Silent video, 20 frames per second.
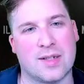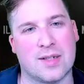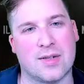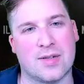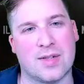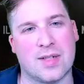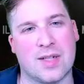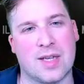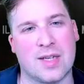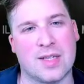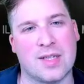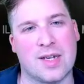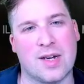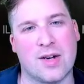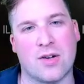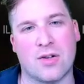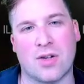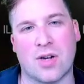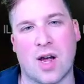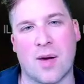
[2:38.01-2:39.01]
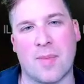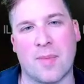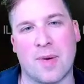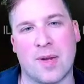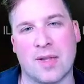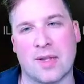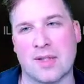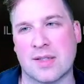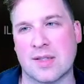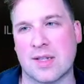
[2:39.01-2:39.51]
And you see this here,
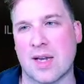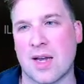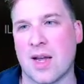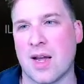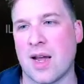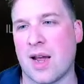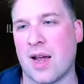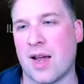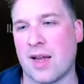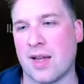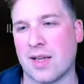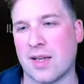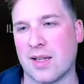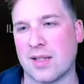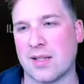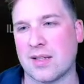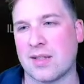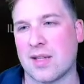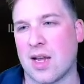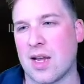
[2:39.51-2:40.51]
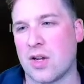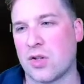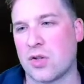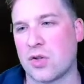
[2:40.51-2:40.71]
dominance is